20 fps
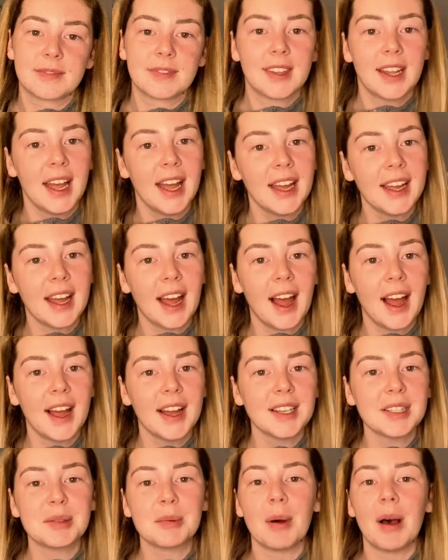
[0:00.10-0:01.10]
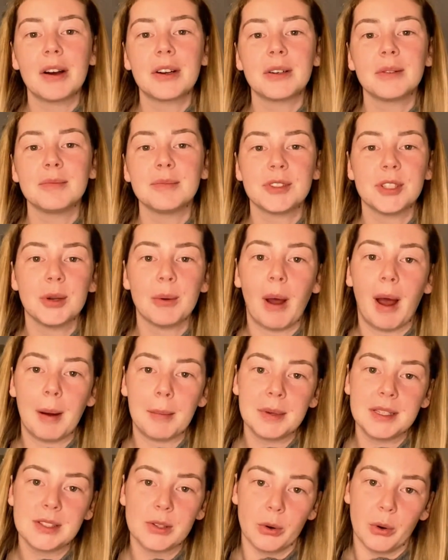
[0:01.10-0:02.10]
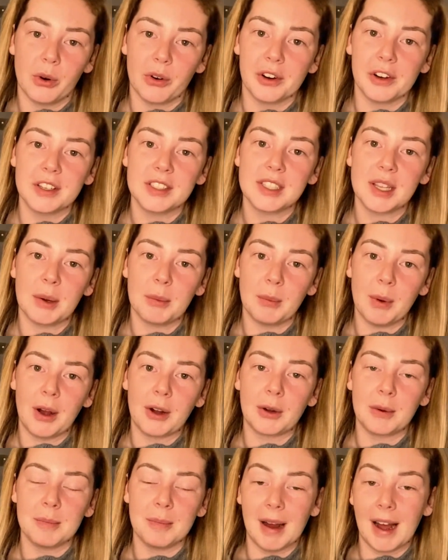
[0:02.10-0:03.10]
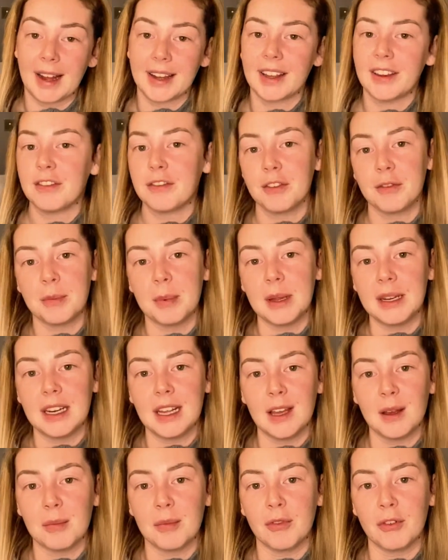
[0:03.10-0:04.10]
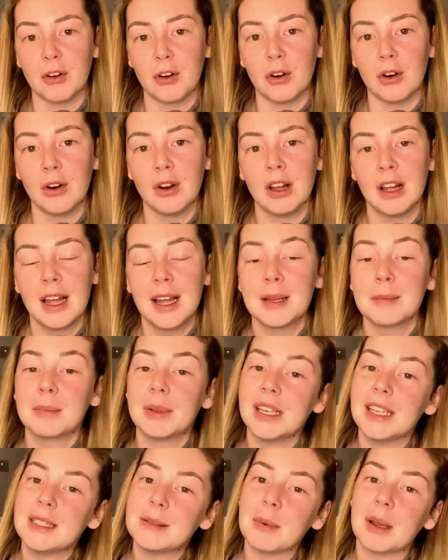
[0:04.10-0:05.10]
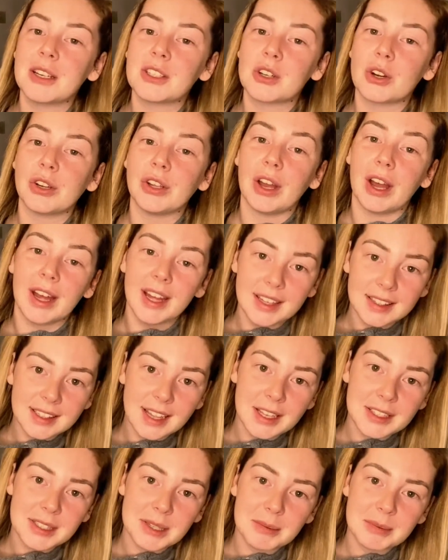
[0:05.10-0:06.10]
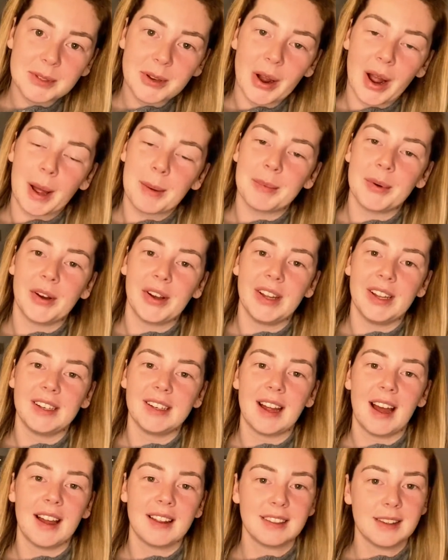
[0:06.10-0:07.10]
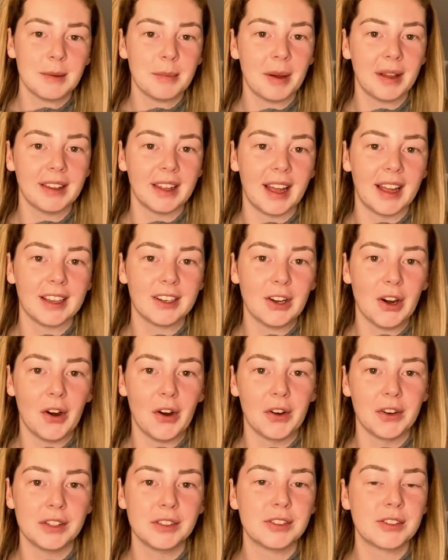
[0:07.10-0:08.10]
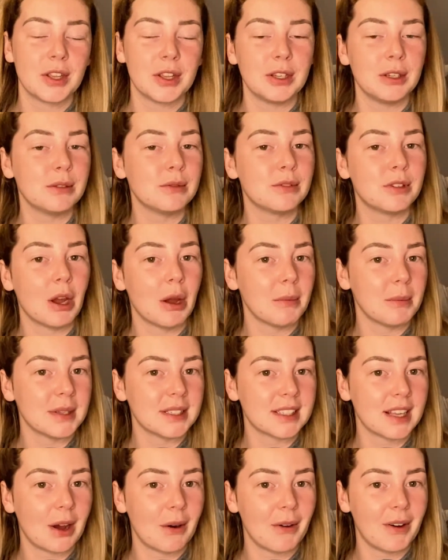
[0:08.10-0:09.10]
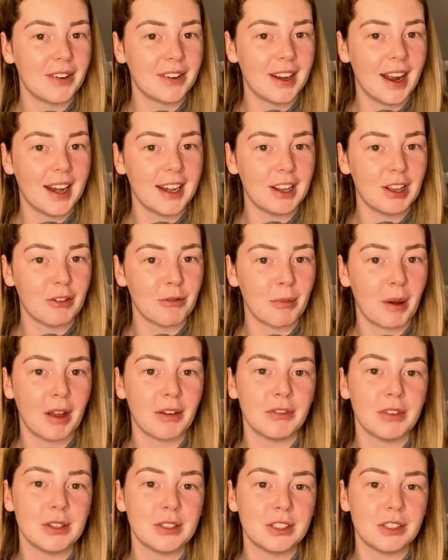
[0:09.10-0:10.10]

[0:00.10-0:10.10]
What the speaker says: Hey guys, welcome to Abbie'sAuras and welcome back if you've been here before. Please make sure you're hitting that subscribe button and the bell icon so you don't miss out on any of my future